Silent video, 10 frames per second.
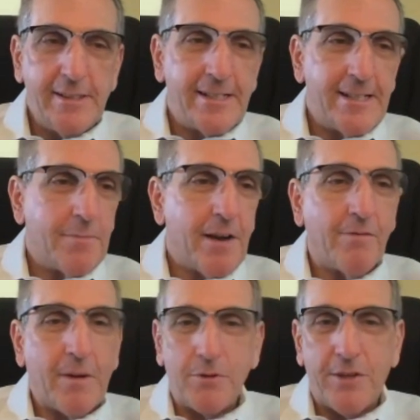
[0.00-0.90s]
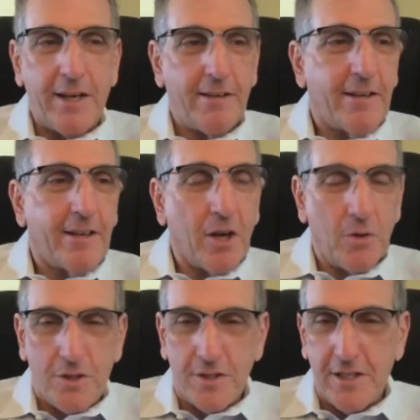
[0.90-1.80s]
I've represented
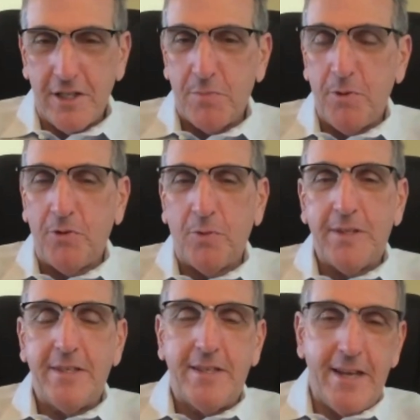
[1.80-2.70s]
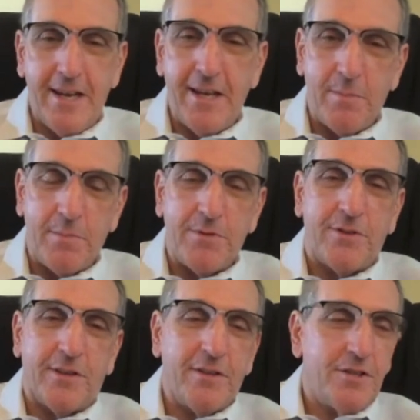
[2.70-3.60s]
coaches in disputes with teams
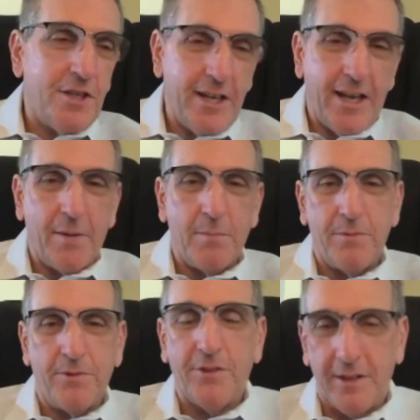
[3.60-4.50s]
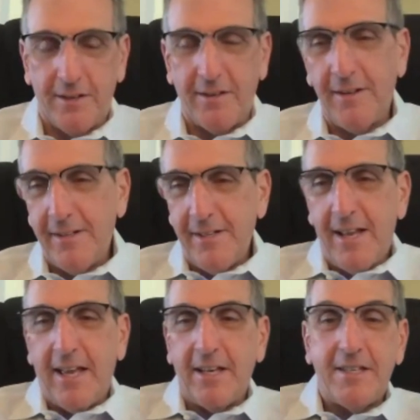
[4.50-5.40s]
and GMs
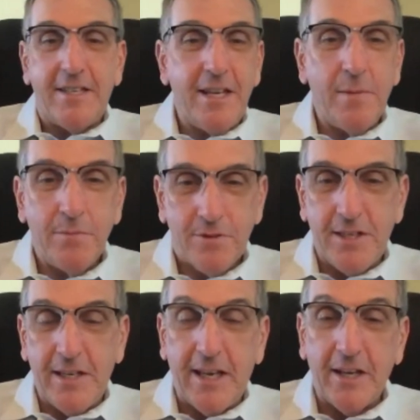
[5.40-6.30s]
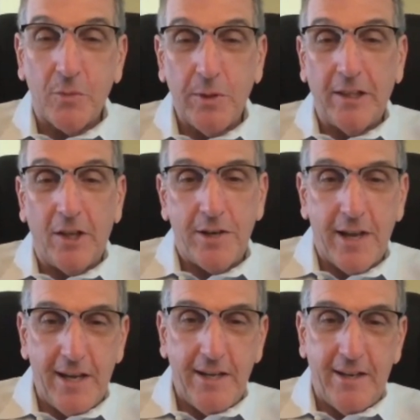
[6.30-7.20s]
and teams seeking to
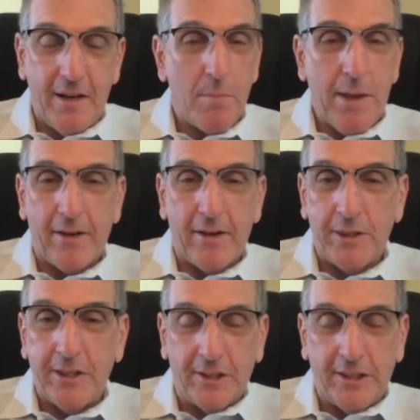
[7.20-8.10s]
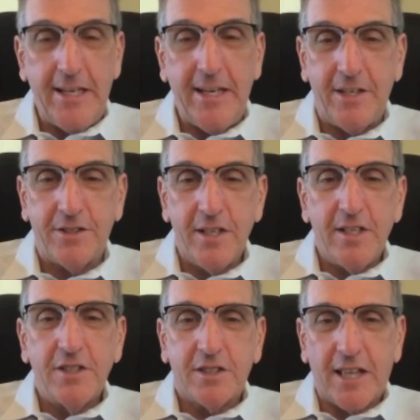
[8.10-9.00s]
relocate in a battle with their leagues,
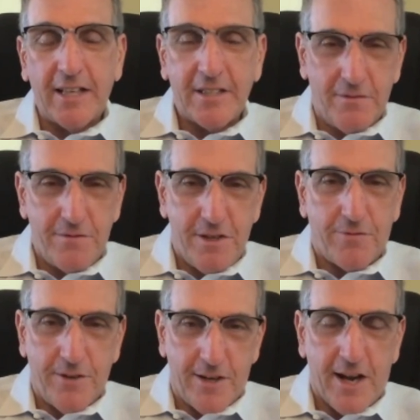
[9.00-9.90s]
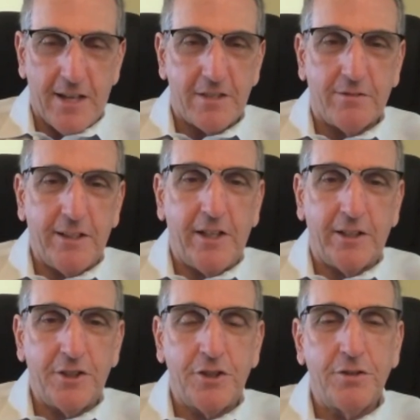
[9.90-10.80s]
just lots of different kinds of legal
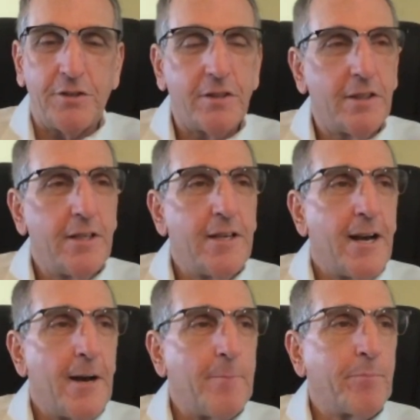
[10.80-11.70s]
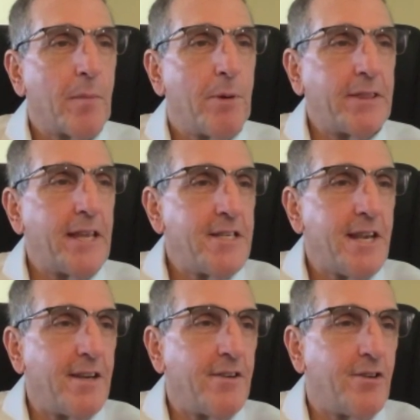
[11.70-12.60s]
issues. But they
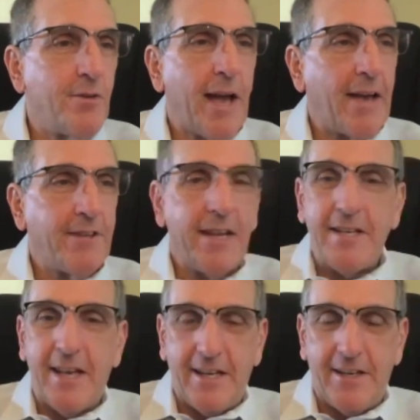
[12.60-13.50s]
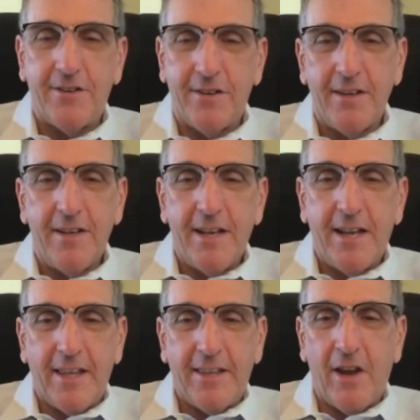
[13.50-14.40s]
tend to have an end date.
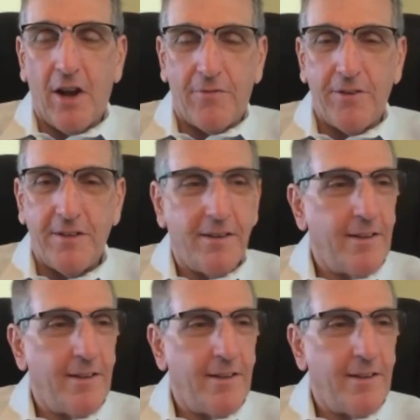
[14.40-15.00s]
And they often,